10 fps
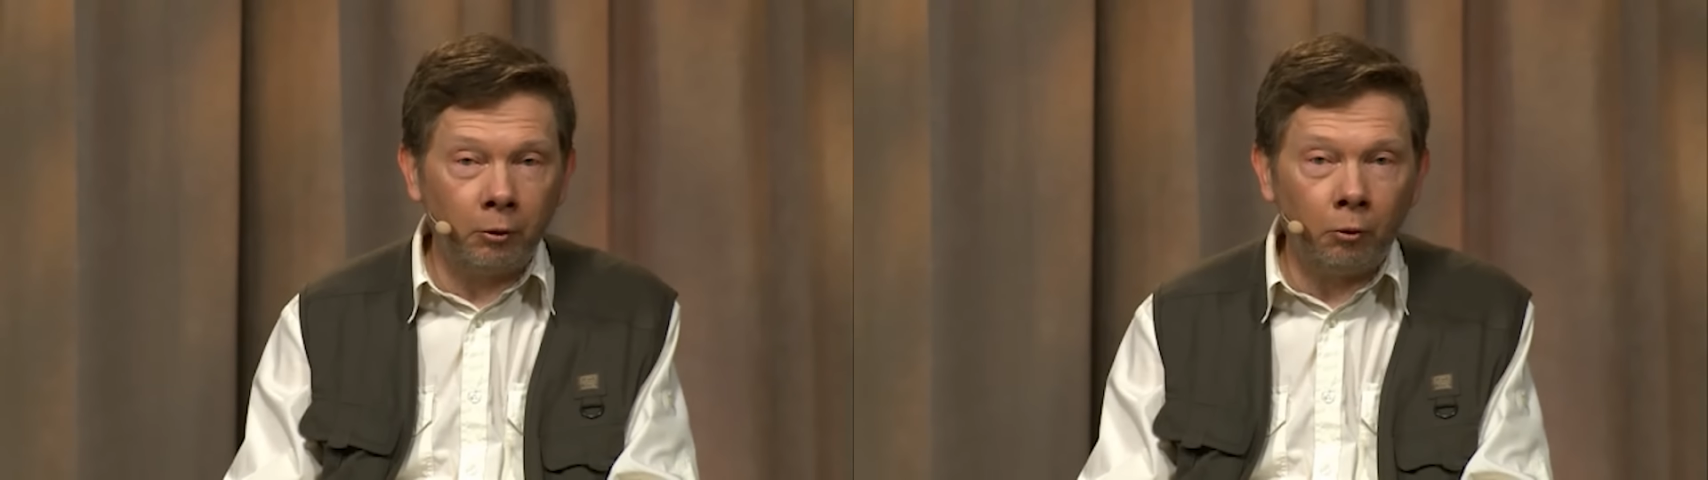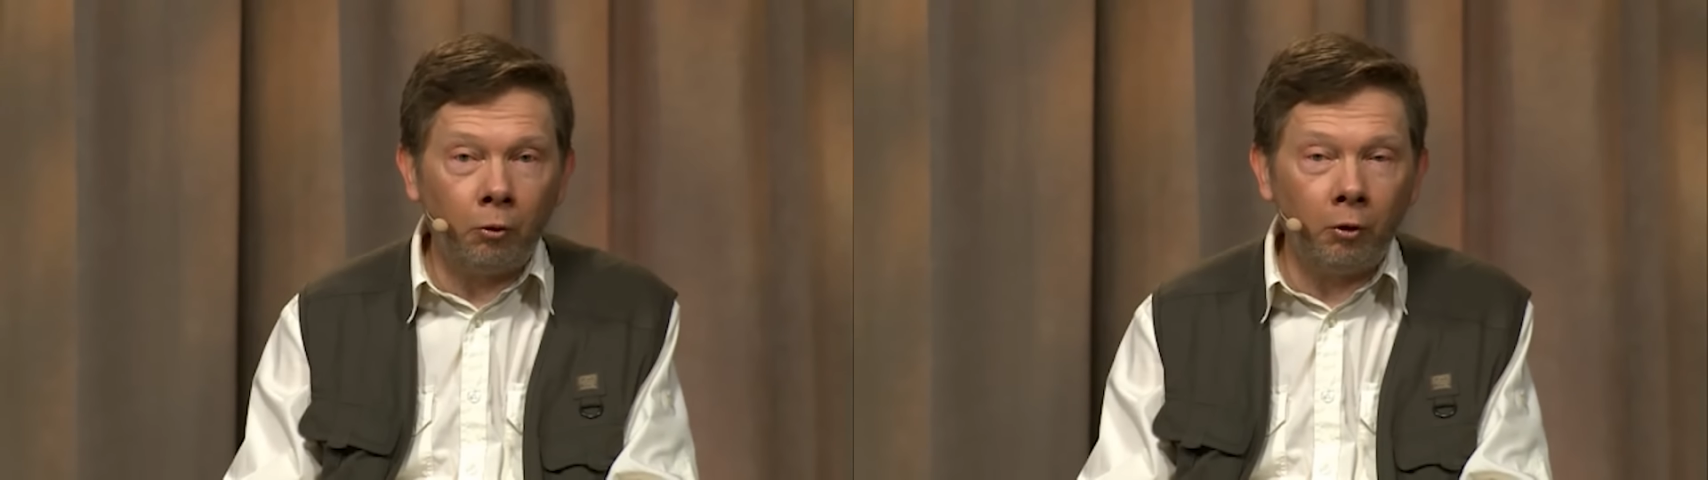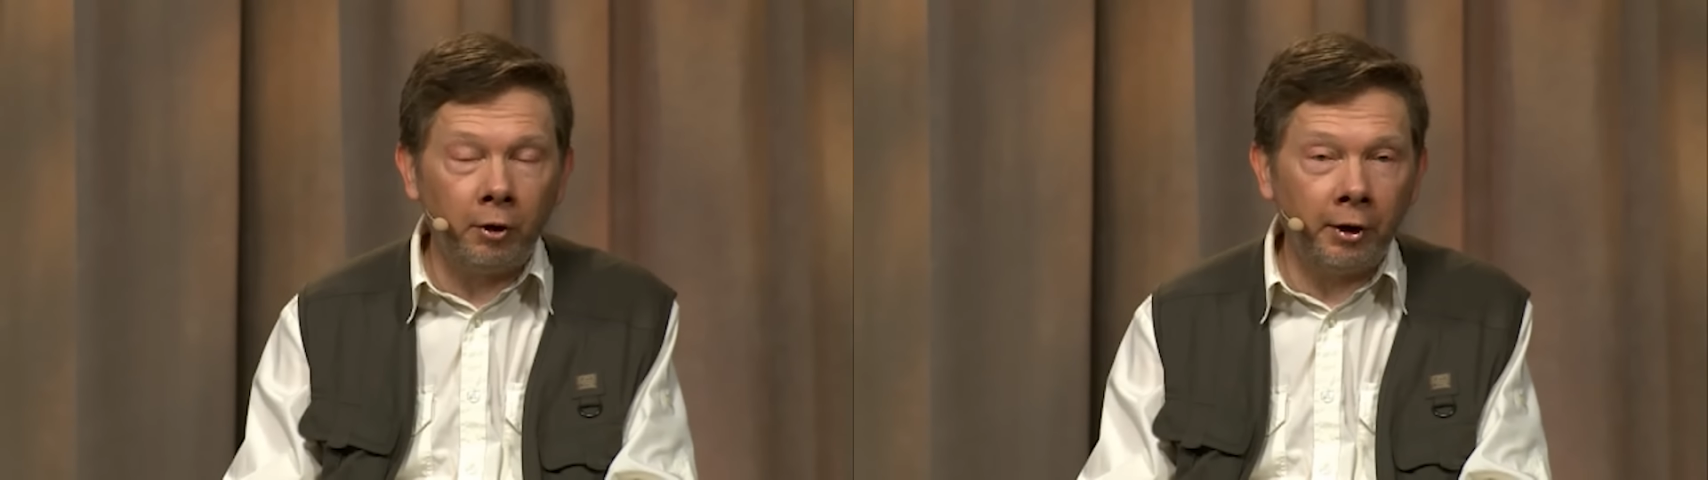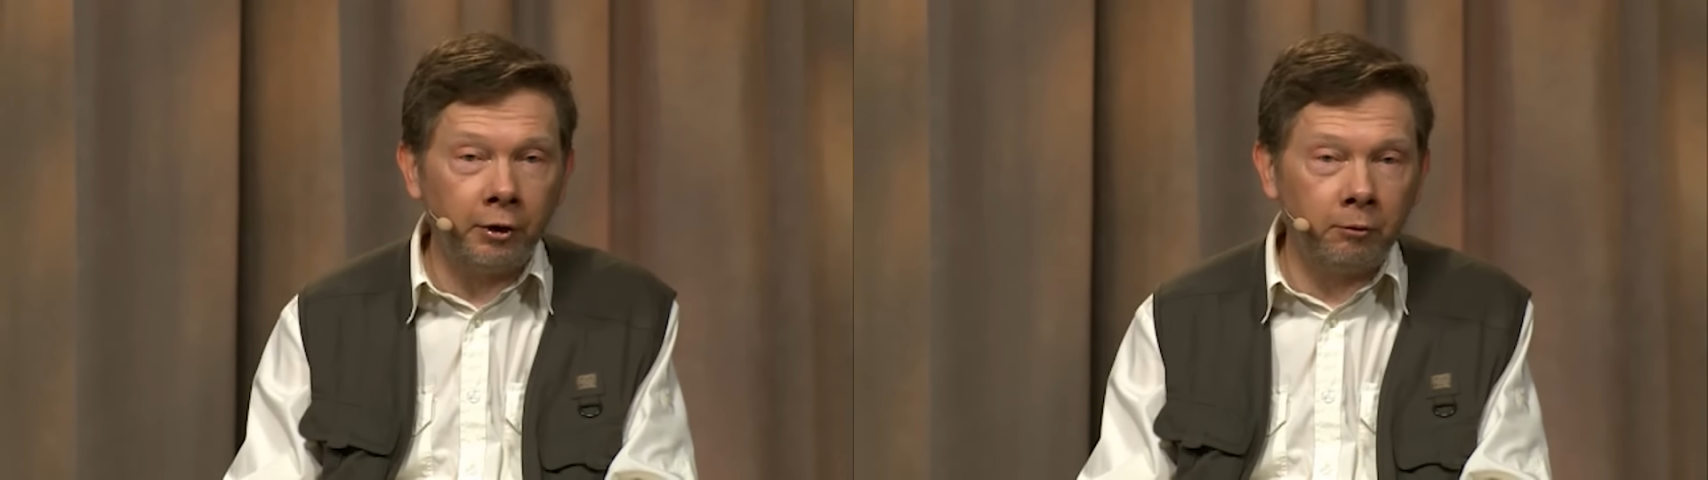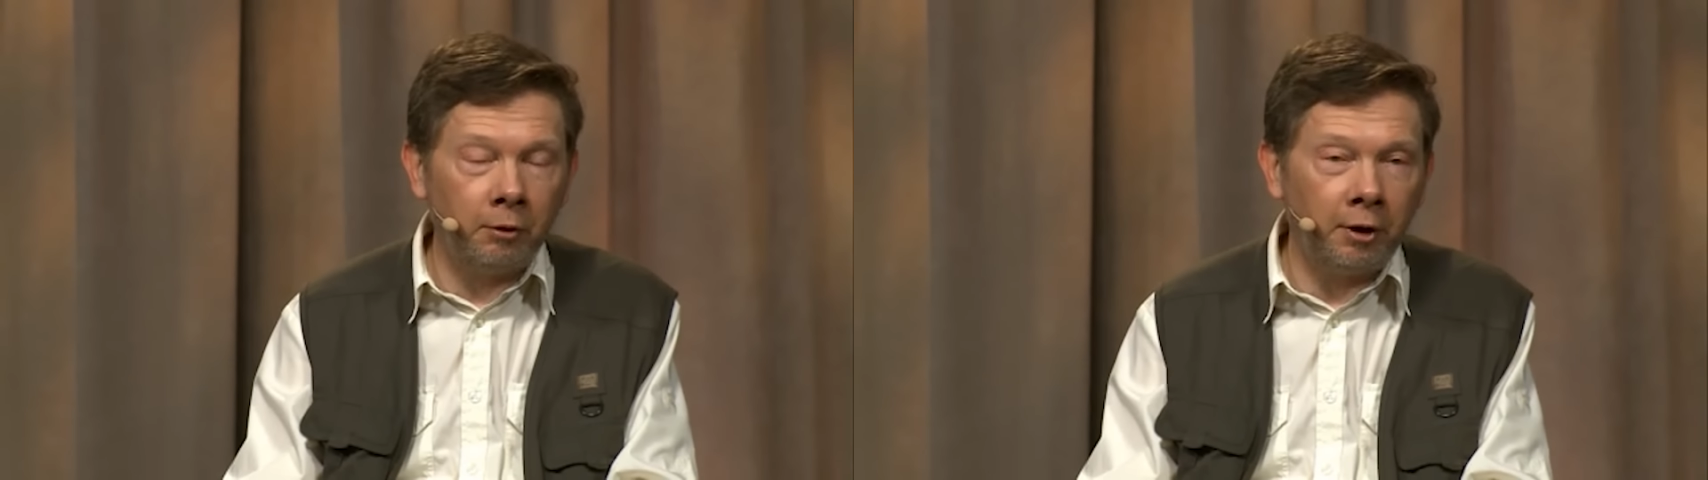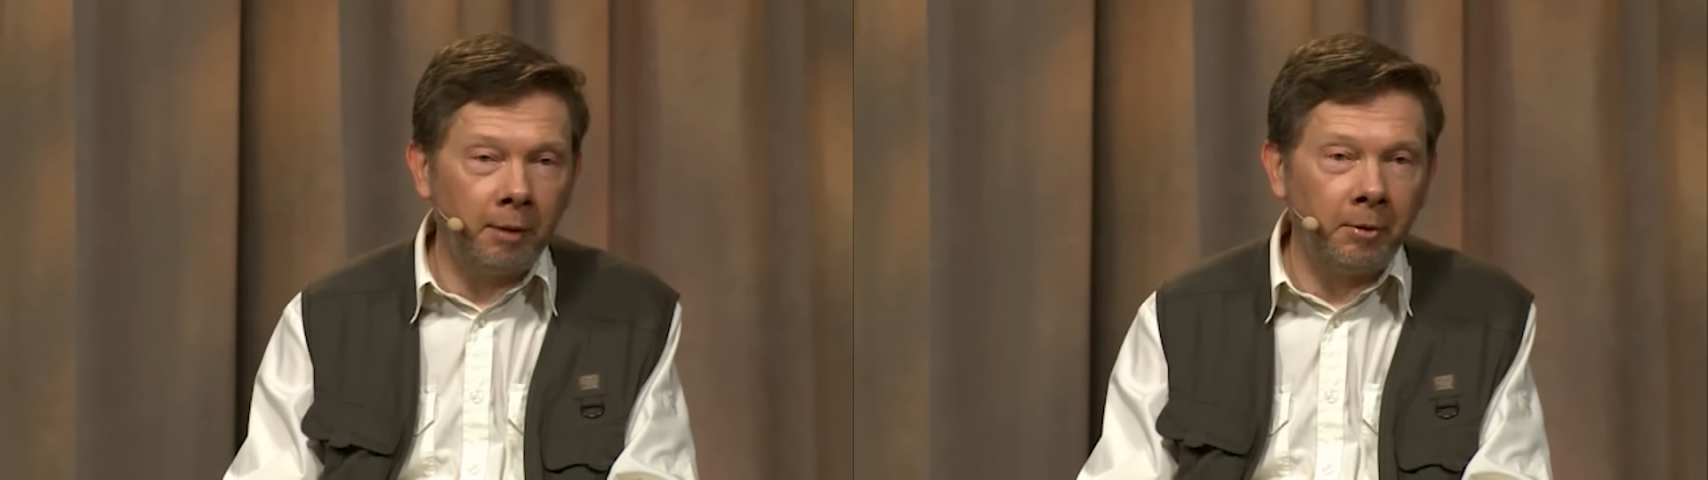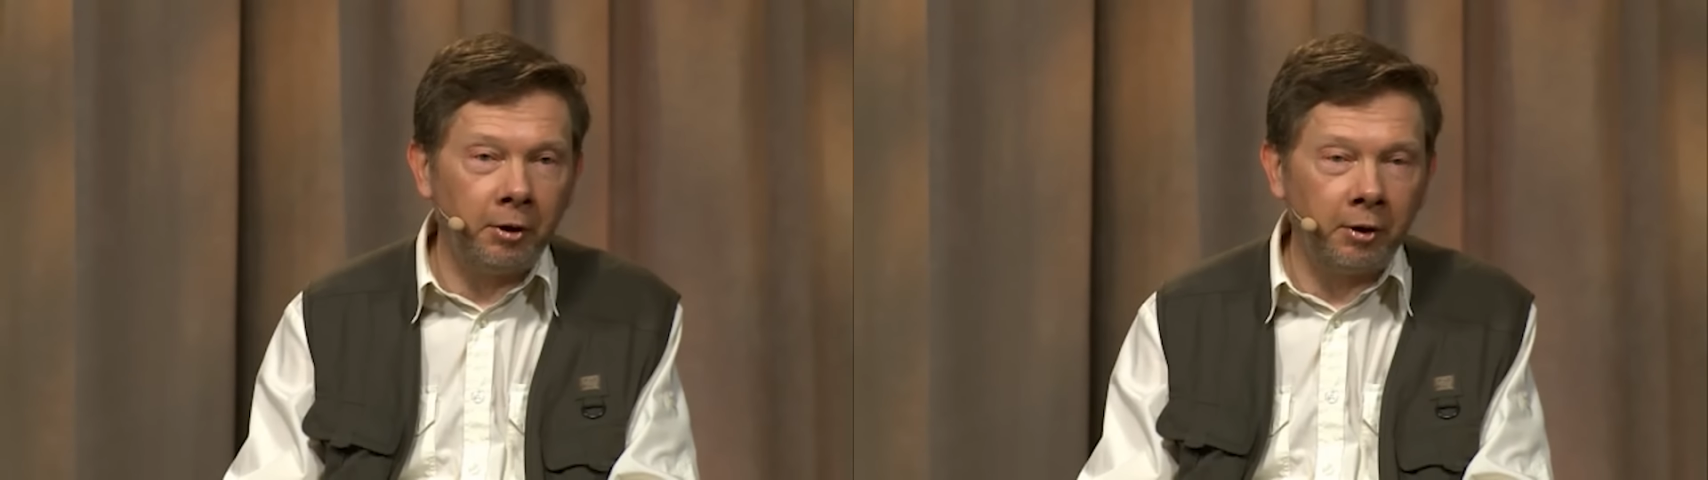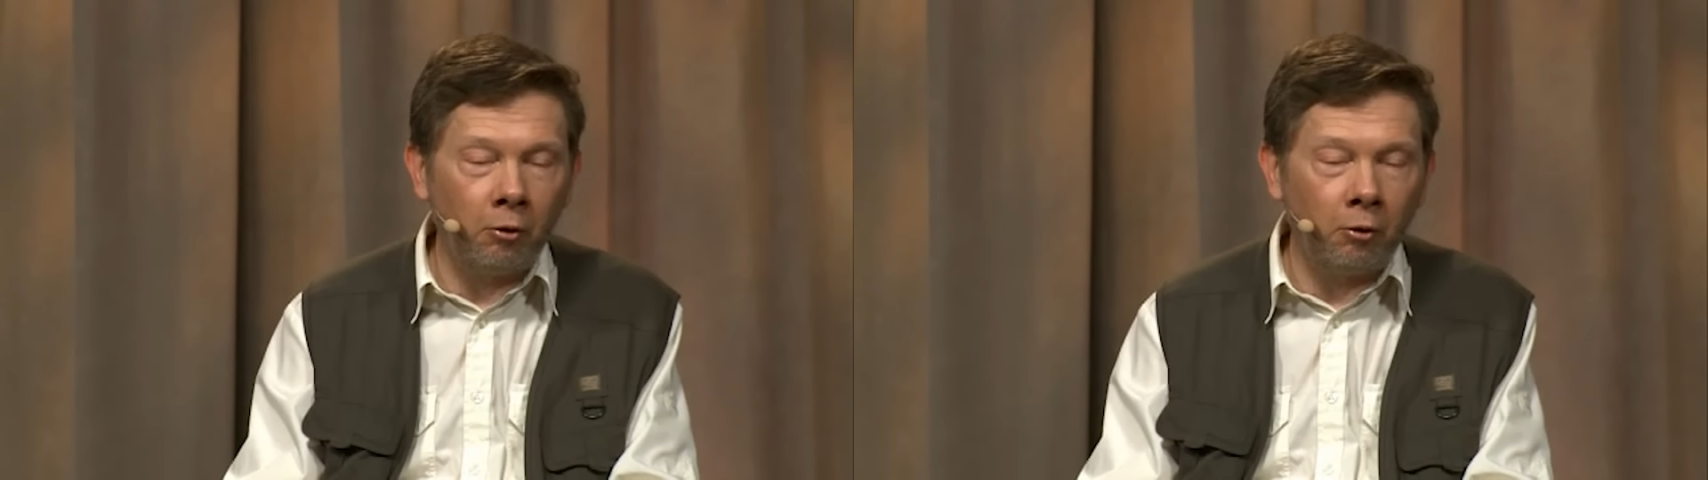all, and to a limit,